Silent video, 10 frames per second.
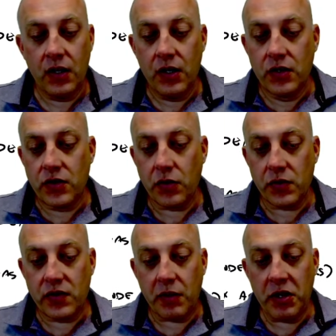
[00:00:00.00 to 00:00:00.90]
So
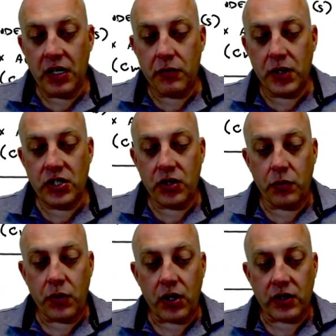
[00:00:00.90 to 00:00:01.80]
some of the original
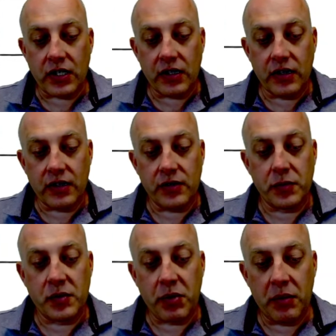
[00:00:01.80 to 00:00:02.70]
work done on this
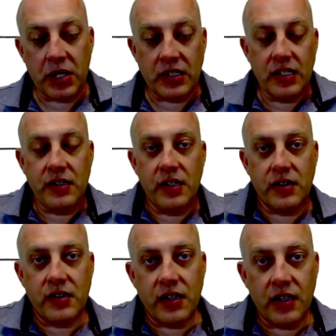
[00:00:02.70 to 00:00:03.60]
was by McDeasy and
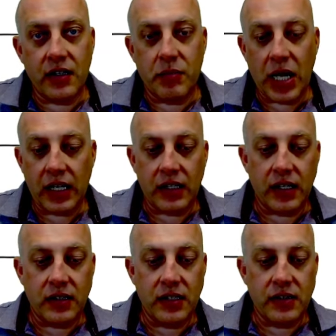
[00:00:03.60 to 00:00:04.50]
Seed back in
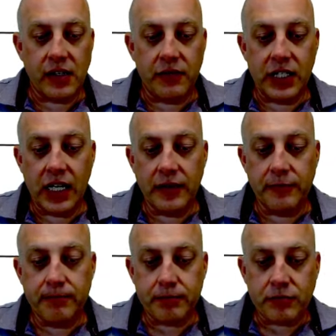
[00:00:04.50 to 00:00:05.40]
1978.
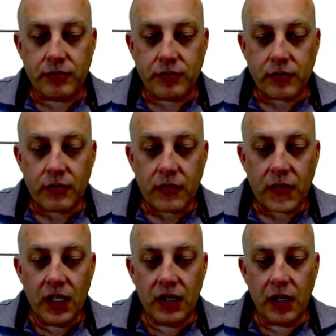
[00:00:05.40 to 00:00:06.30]

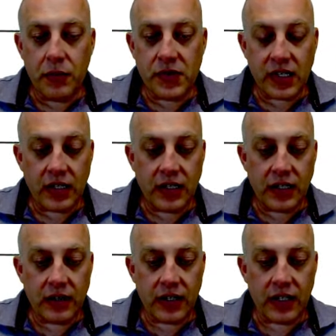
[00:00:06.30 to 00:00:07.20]
And they were
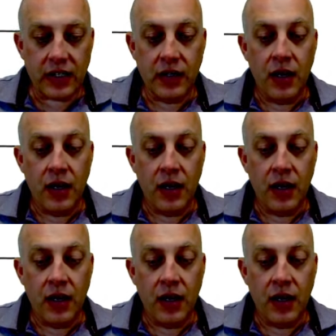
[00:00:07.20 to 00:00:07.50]
studying the